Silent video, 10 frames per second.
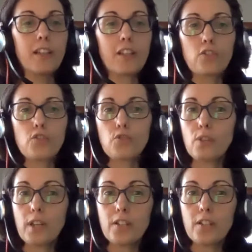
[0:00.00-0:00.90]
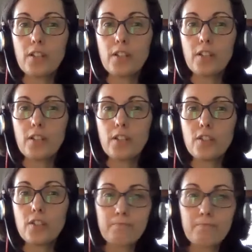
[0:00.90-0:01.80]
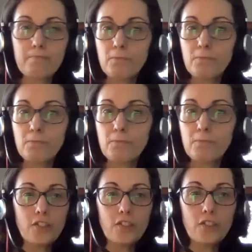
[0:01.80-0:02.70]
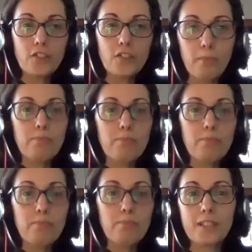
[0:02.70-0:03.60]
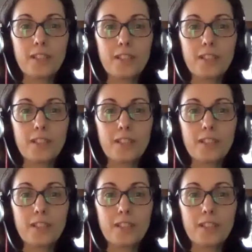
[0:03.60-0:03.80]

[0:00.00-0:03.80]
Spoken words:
Like, should I just like go ahead, jump at the